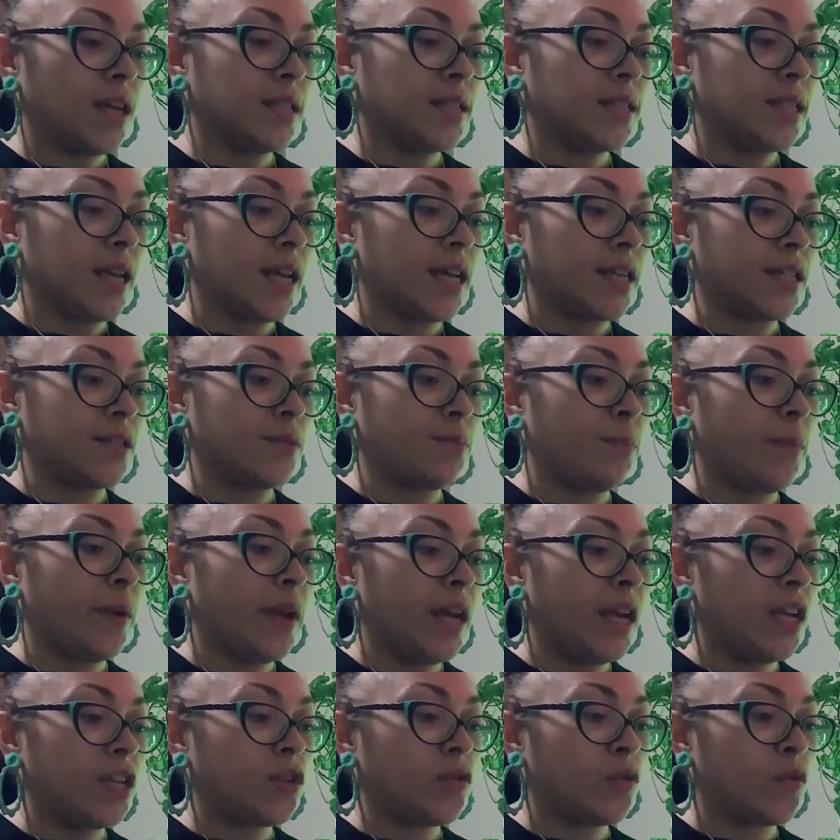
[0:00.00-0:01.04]
It says
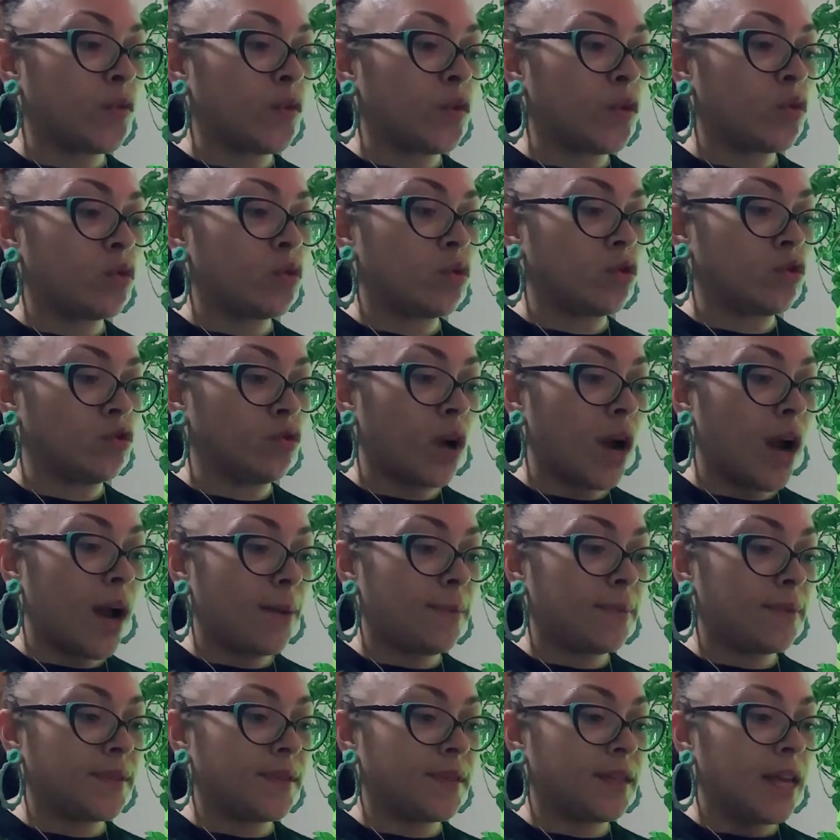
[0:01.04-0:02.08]
peach fruit
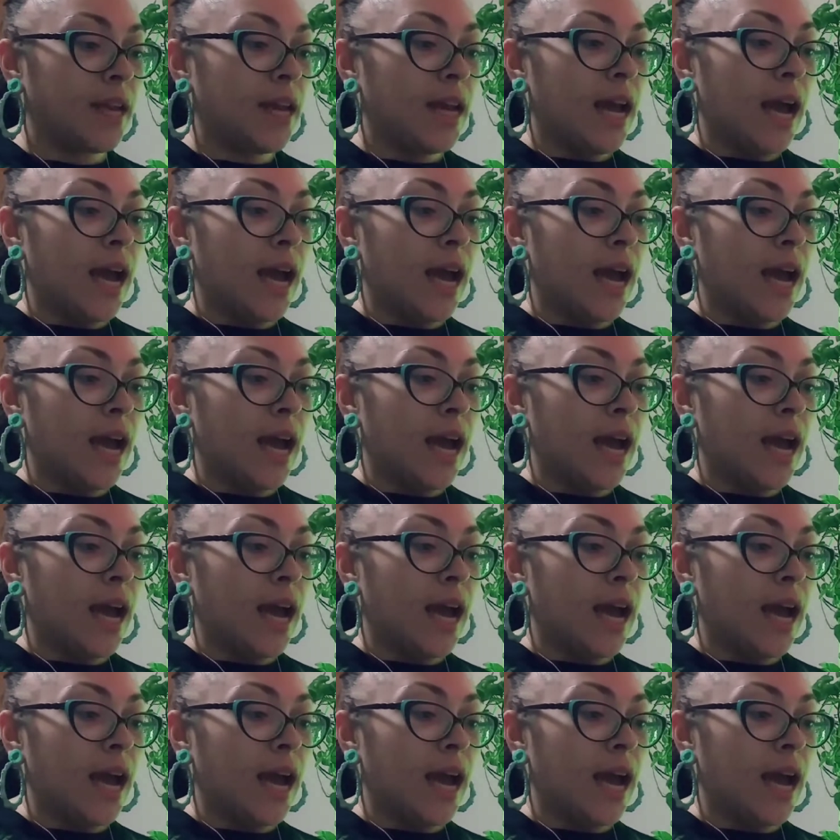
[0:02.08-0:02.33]
drops,